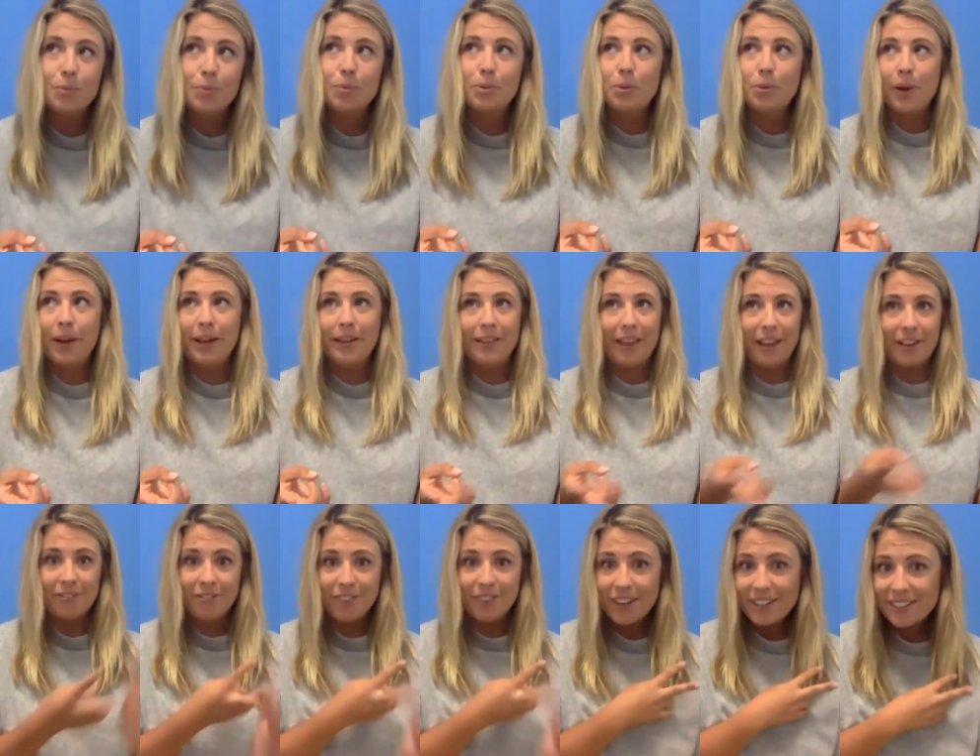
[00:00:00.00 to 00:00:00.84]
between like
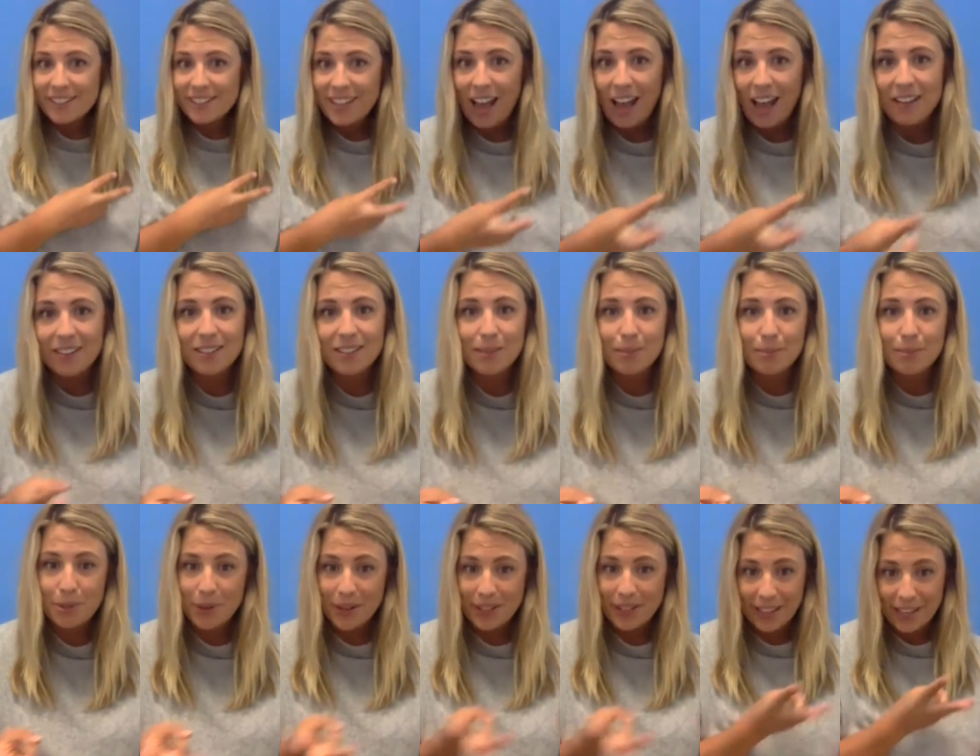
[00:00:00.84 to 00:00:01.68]
friends' houses,
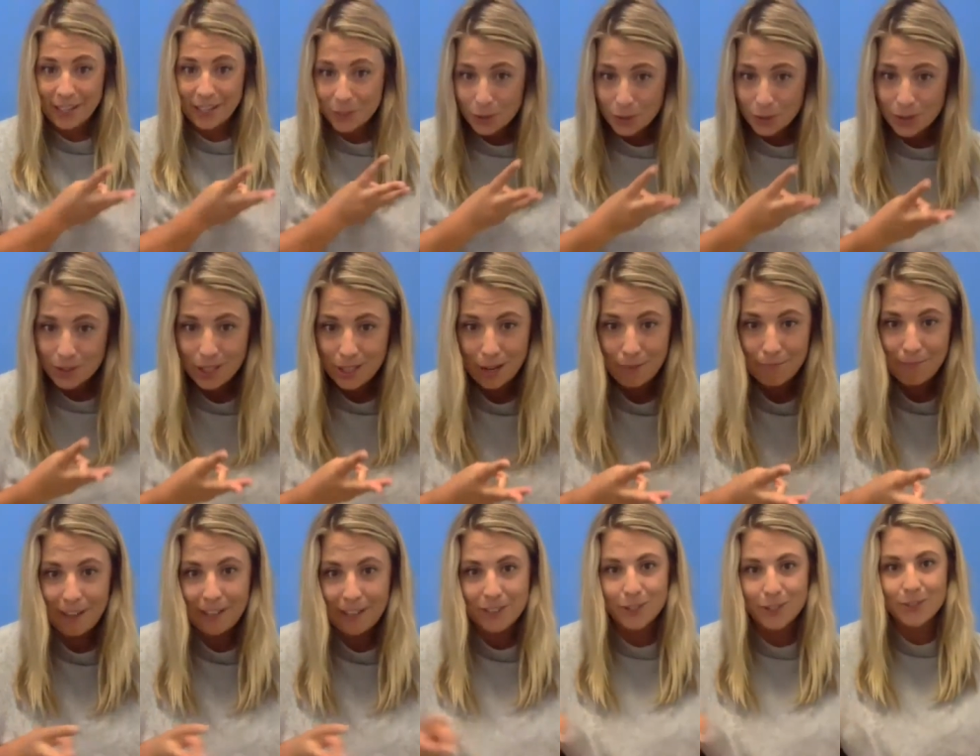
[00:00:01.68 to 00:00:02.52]
between like short term
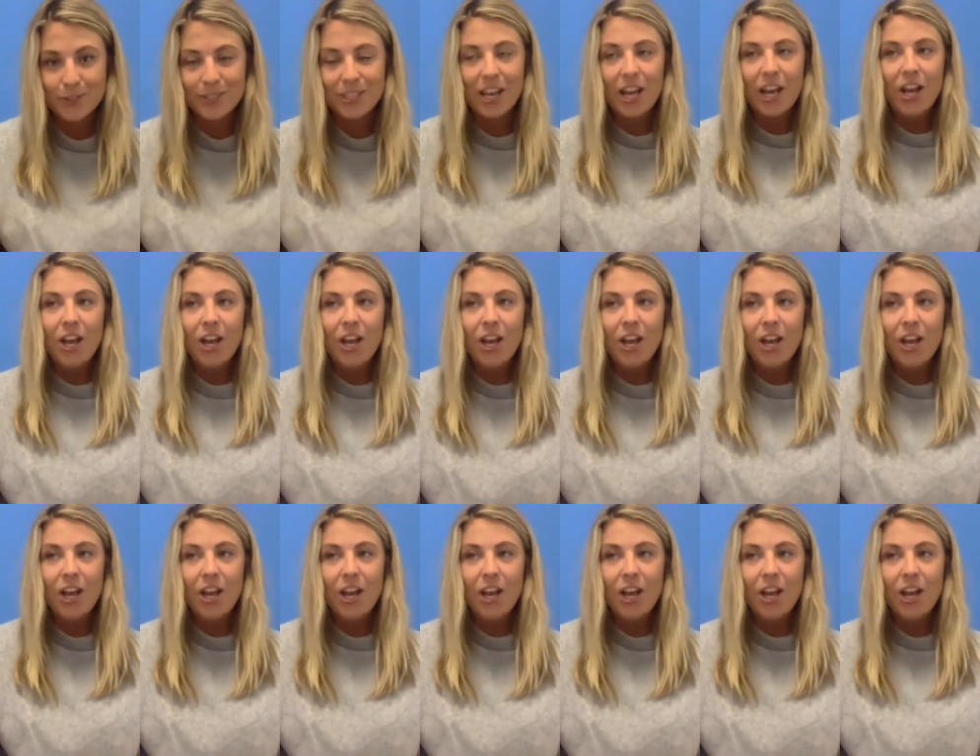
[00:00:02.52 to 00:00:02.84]
rentals.